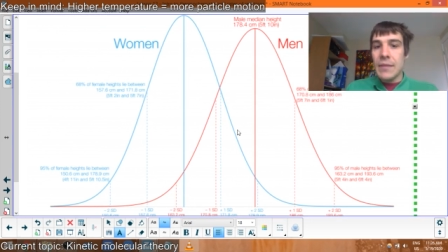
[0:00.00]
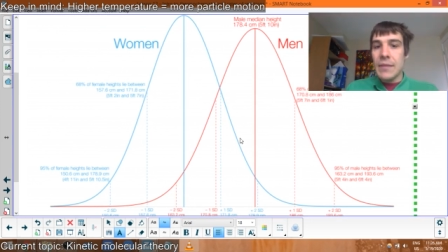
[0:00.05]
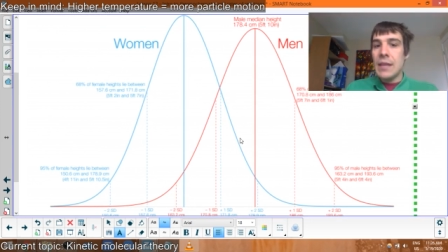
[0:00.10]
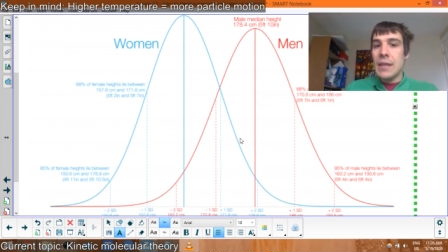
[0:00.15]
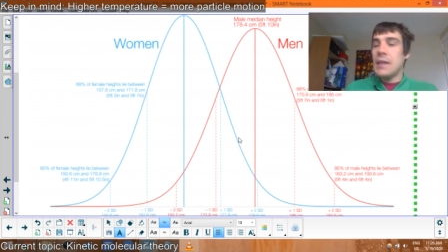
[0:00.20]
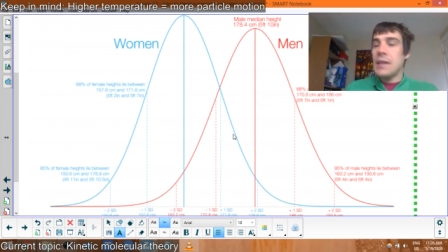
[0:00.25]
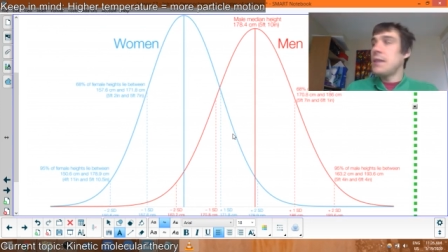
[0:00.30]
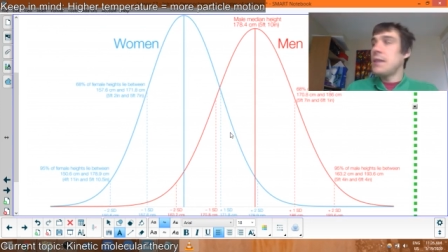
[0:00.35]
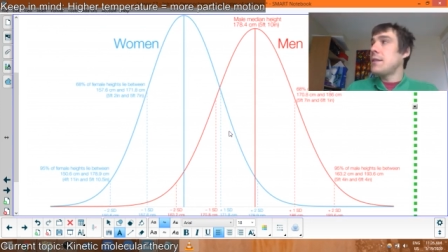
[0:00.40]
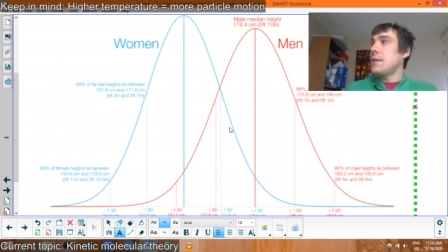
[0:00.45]

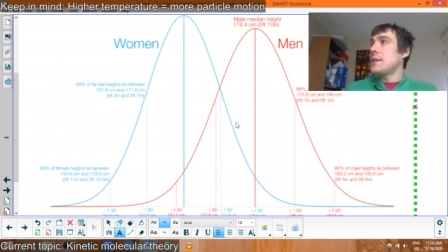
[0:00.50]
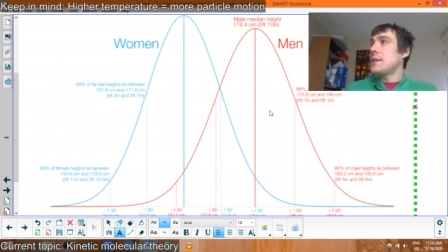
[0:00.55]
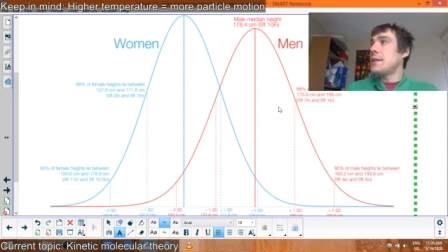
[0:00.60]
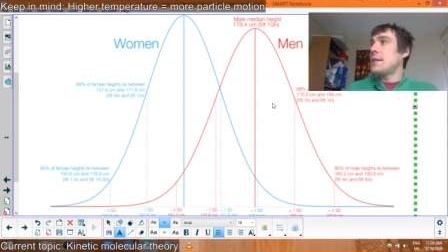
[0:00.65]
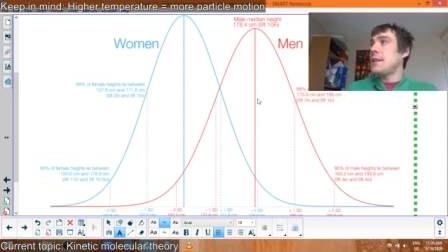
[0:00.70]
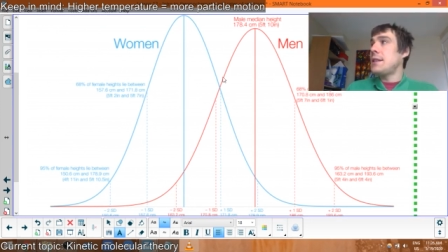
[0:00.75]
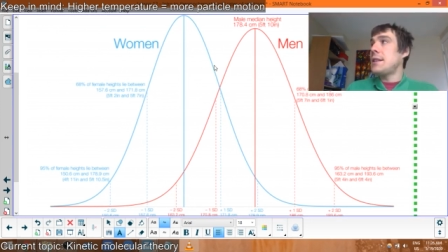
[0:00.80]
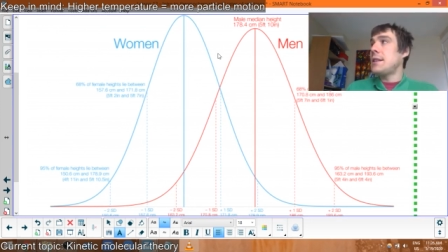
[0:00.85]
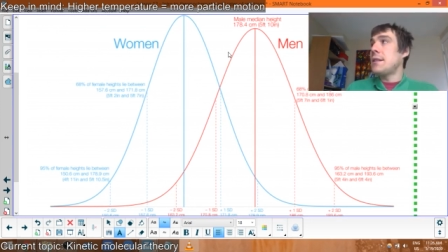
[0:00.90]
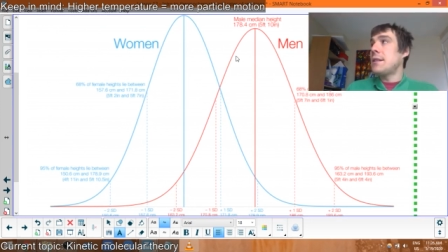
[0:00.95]
you can
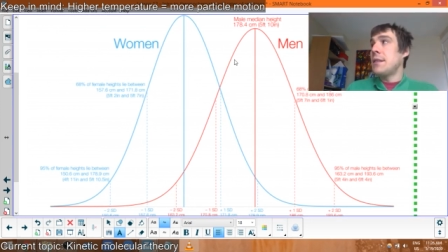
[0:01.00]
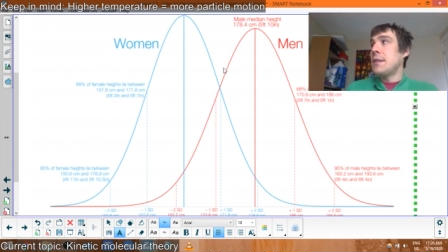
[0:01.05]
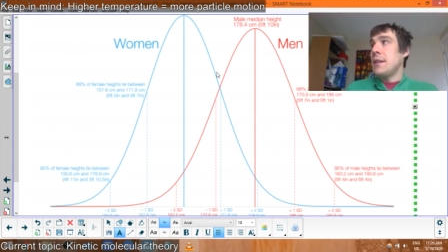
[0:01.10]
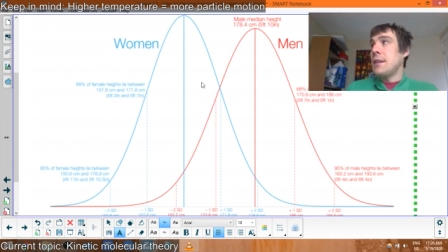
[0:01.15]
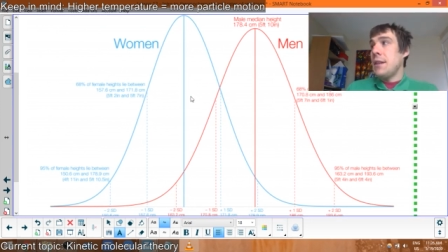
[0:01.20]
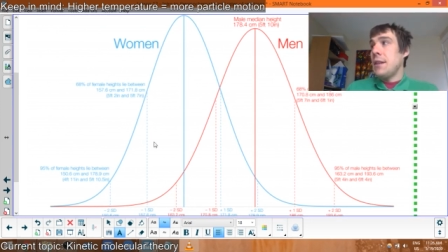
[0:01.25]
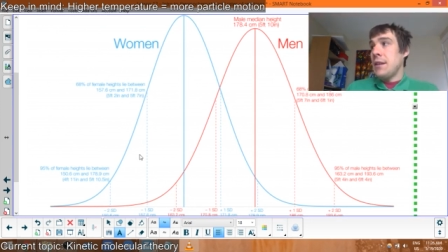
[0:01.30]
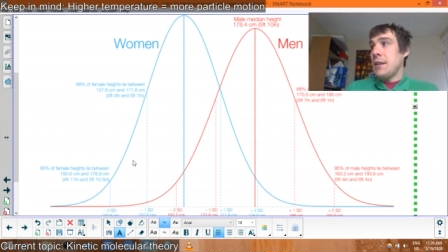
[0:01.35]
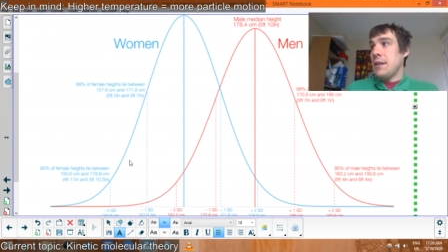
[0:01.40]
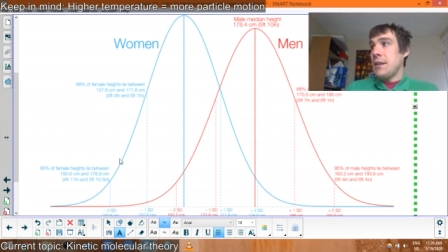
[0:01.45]
see,
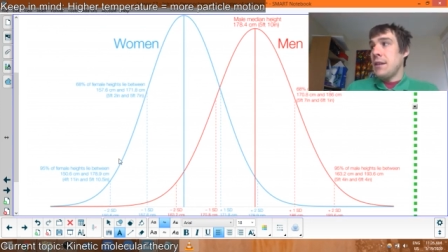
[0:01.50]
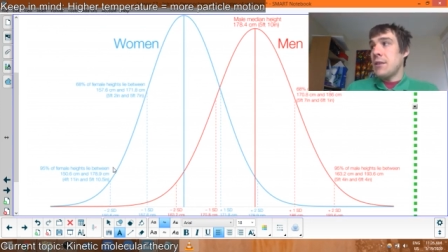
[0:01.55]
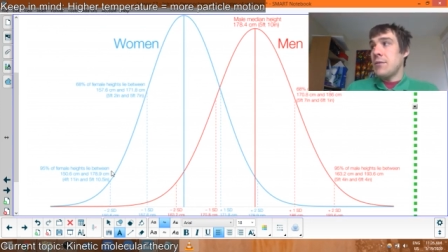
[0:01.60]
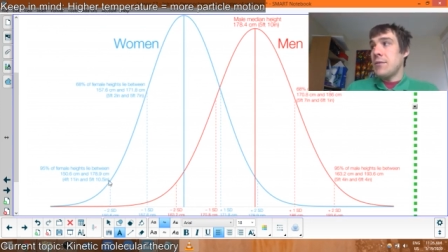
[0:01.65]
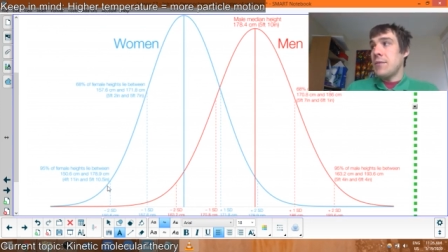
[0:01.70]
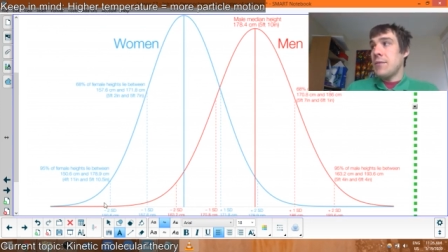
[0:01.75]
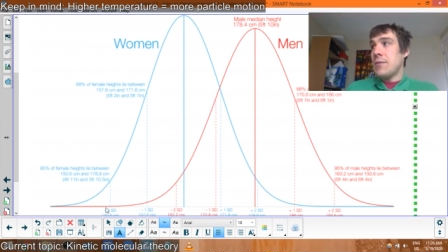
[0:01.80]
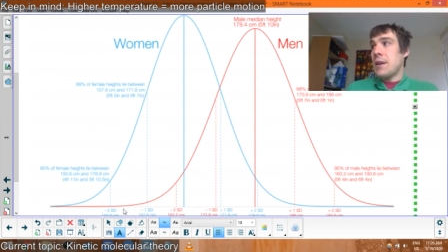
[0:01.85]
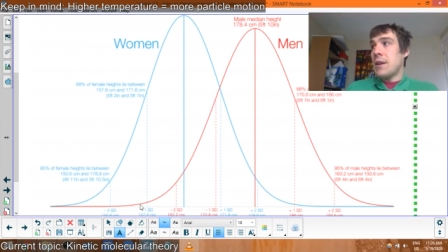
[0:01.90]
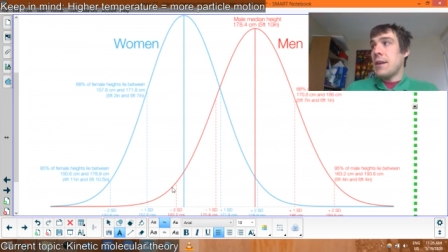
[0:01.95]

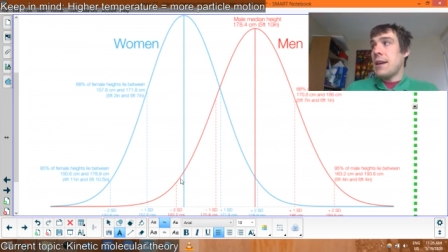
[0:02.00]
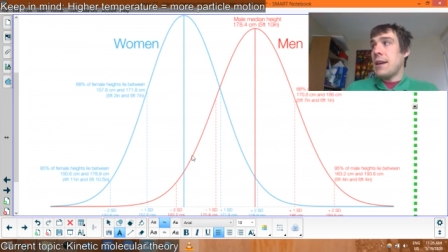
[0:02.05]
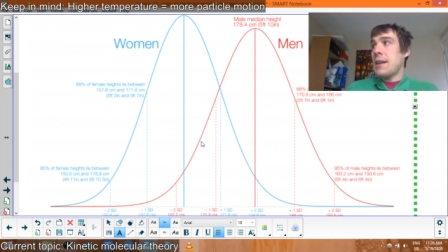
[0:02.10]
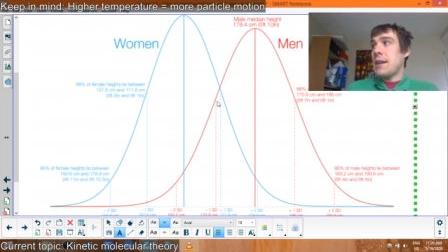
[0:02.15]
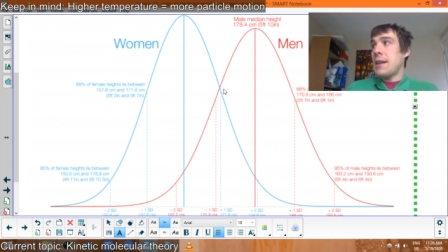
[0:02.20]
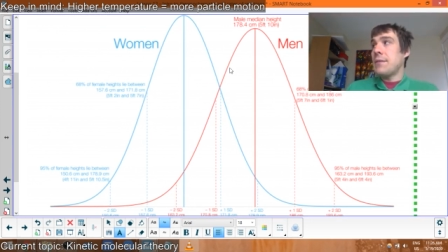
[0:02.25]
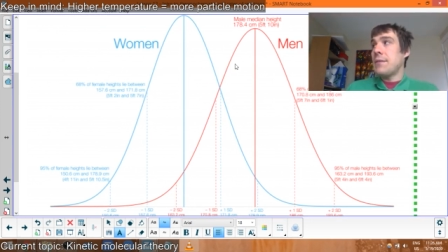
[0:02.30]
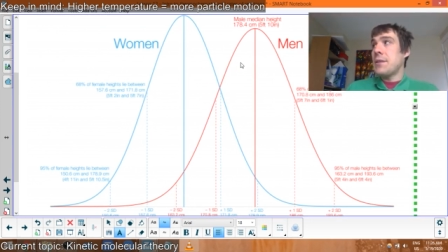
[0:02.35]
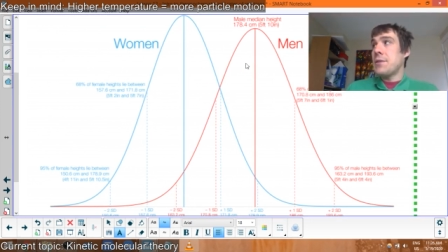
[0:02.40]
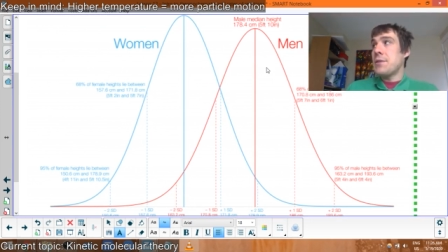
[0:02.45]
on
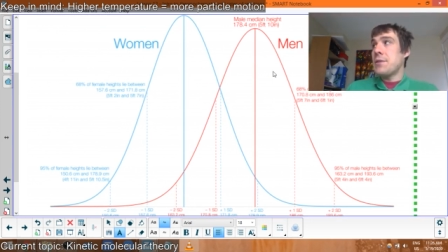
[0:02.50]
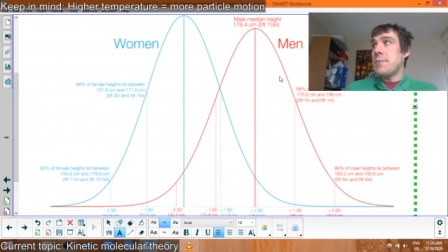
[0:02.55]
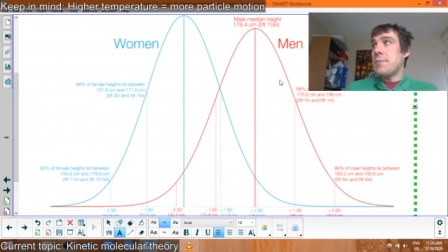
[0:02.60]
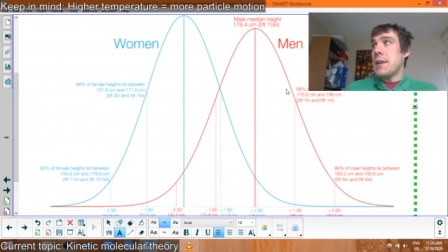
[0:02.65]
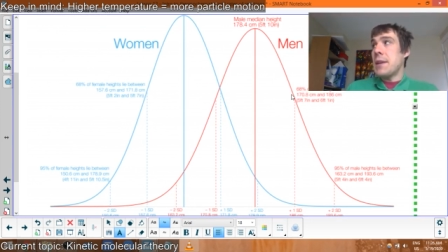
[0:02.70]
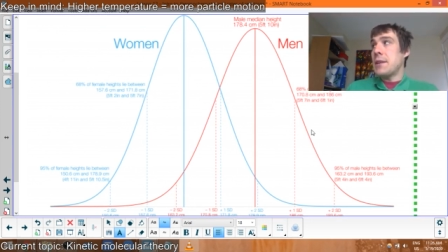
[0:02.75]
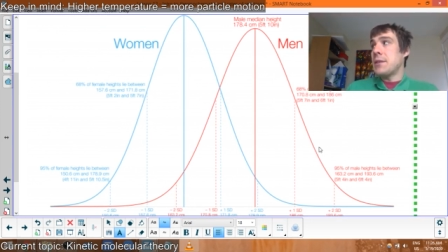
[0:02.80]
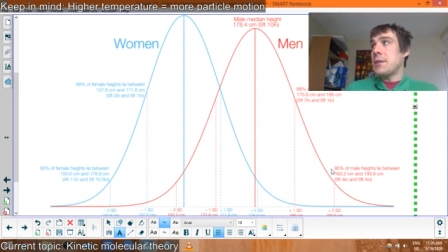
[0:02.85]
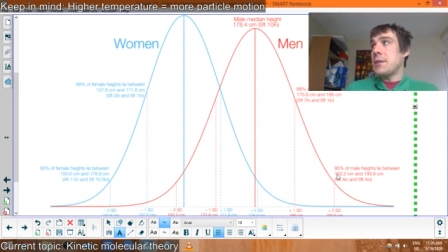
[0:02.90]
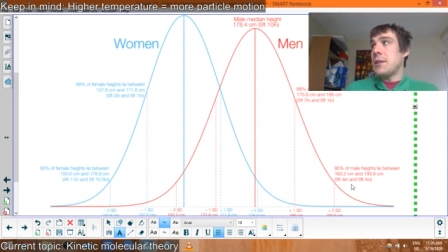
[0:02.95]
average,
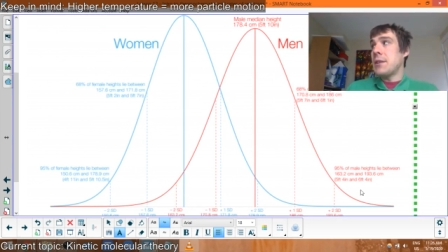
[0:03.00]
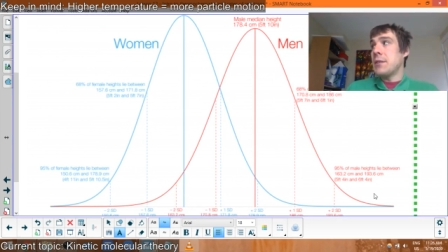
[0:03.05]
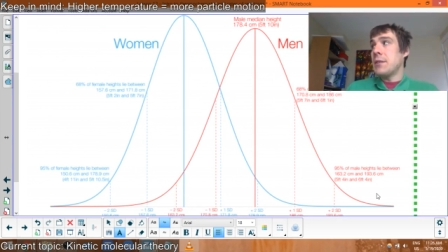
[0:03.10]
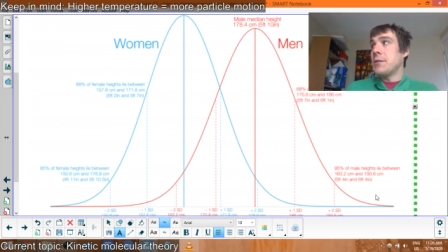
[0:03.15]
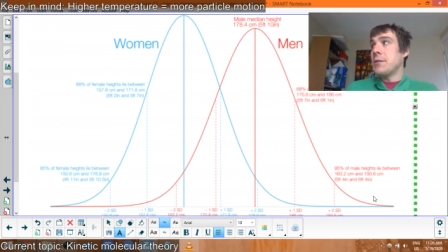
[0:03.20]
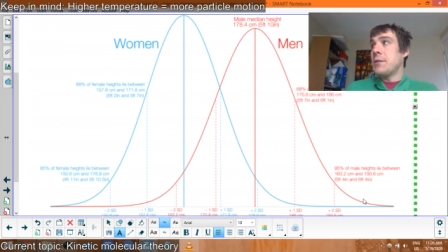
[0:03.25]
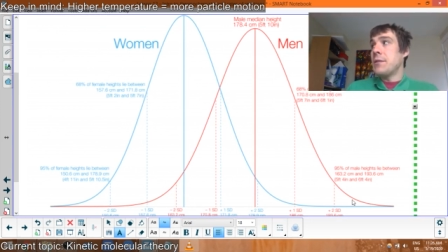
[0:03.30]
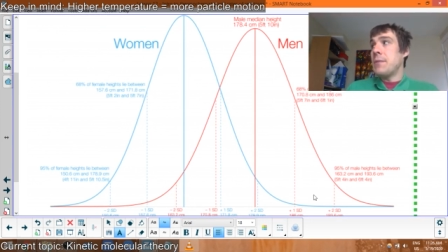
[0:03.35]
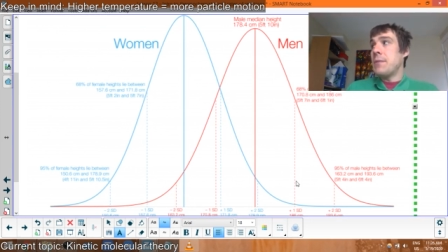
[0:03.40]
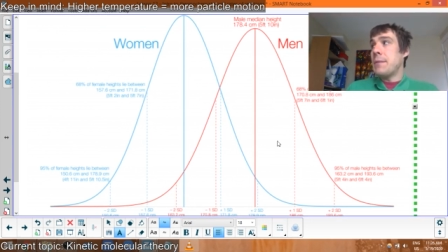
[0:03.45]
men are taller
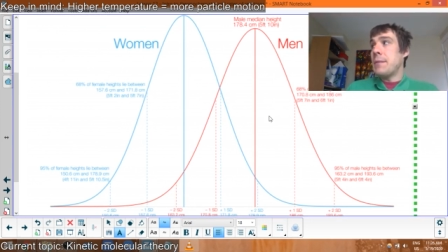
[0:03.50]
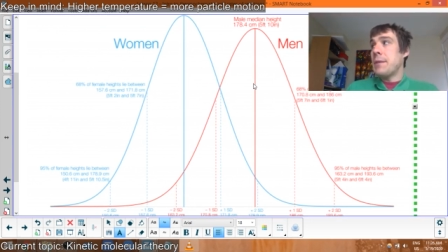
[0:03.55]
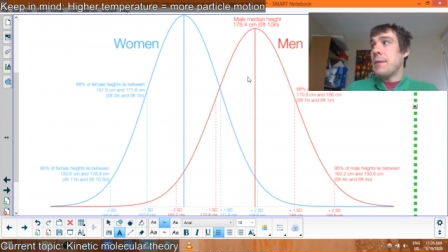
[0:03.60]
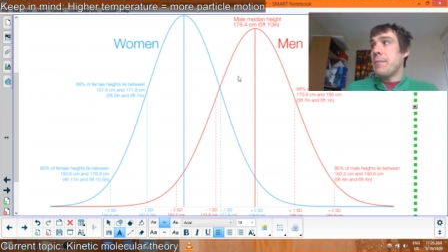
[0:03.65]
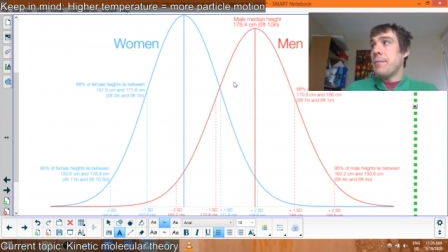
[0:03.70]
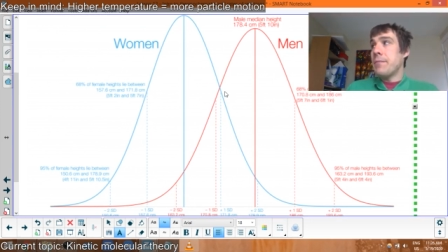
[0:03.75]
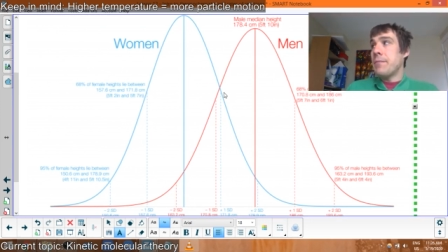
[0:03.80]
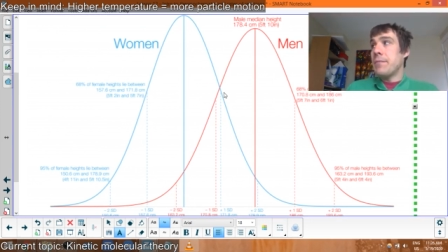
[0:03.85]
than women.